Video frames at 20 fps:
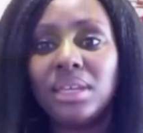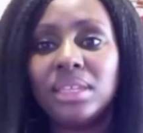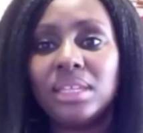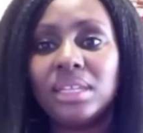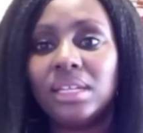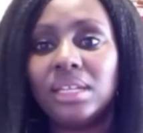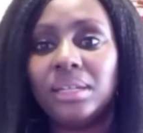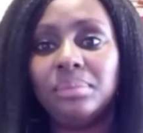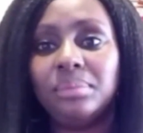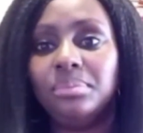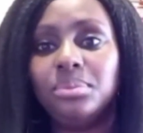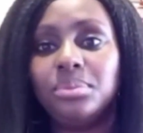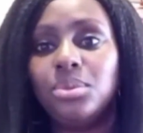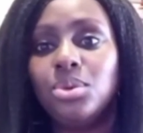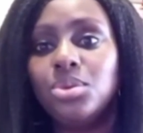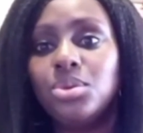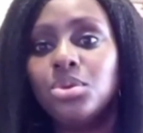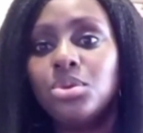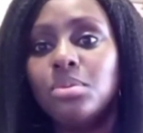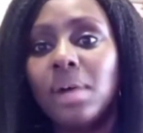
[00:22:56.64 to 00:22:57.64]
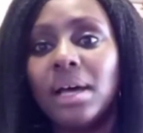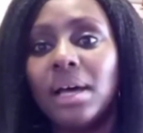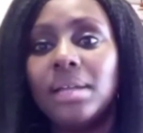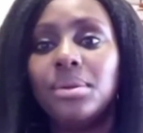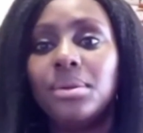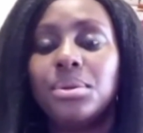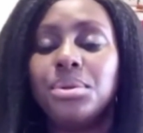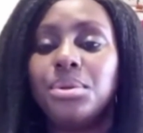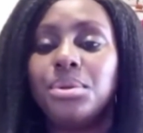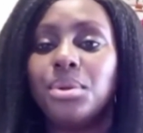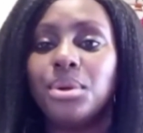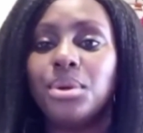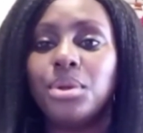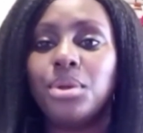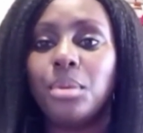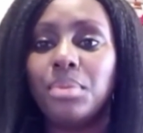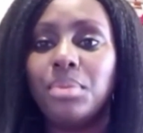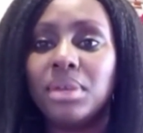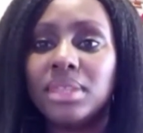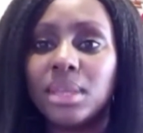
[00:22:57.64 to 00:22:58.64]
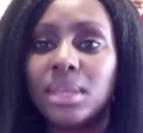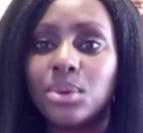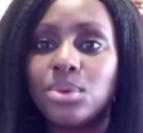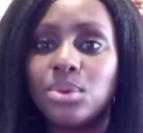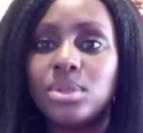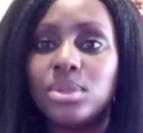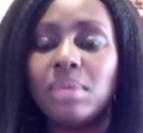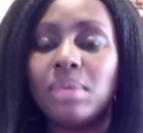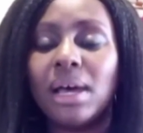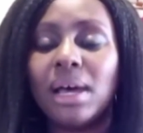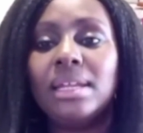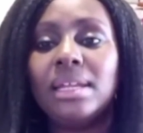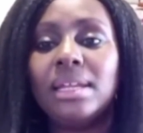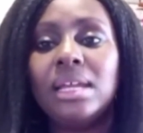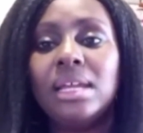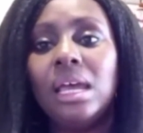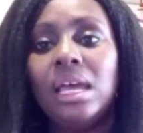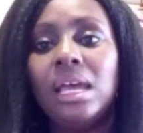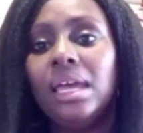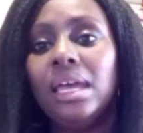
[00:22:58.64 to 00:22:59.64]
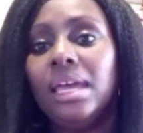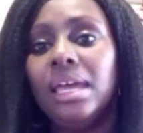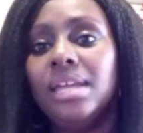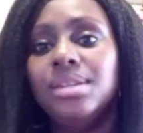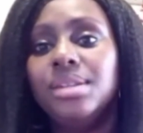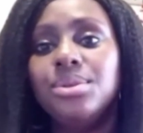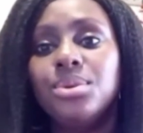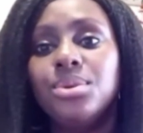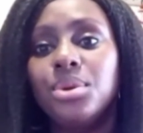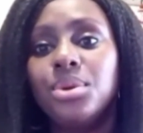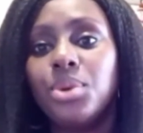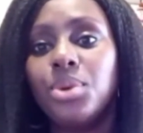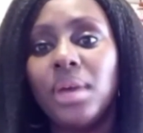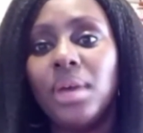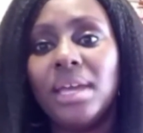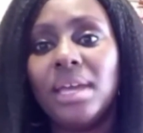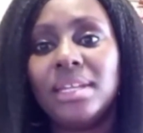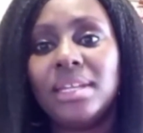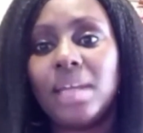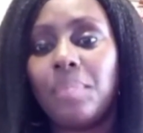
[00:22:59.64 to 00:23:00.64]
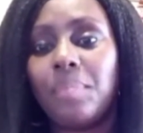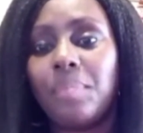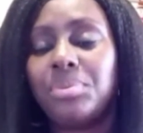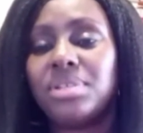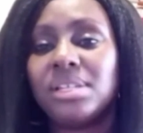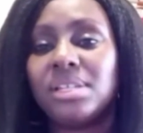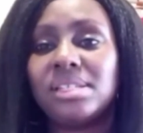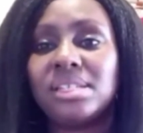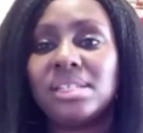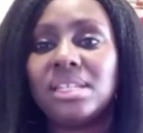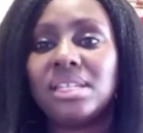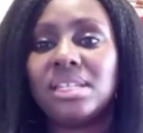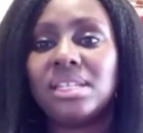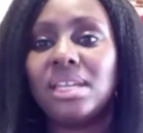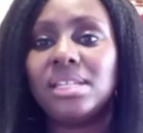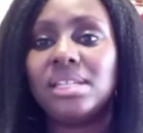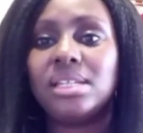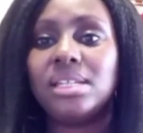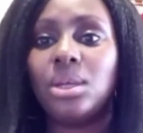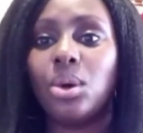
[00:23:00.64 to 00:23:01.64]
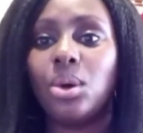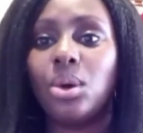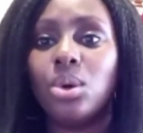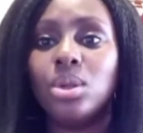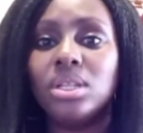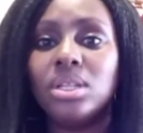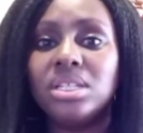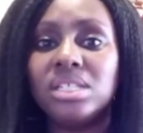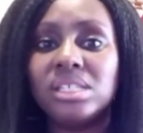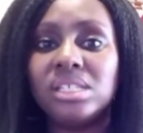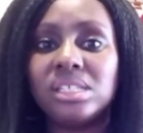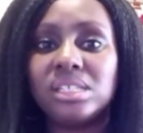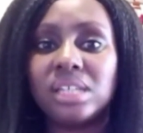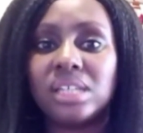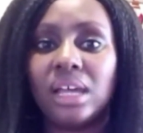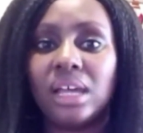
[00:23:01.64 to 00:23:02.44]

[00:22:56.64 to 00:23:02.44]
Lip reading: the good woman or, you're being the good man. And, you end up just getting all these